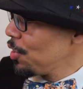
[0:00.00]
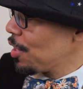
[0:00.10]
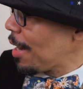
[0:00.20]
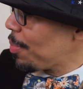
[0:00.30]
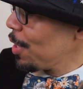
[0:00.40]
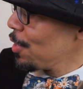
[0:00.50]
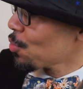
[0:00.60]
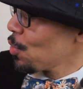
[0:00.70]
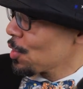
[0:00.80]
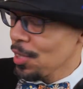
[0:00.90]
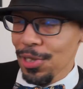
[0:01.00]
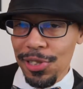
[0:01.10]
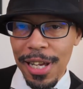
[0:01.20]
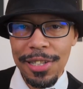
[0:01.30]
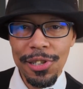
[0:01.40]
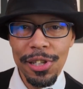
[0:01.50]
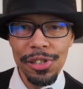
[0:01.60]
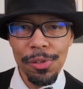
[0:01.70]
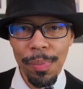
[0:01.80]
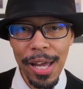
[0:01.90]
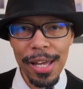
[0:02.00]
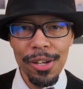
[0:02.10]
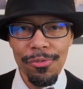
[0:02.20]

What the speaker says: Japanese Whiskeys Tasted in Japan,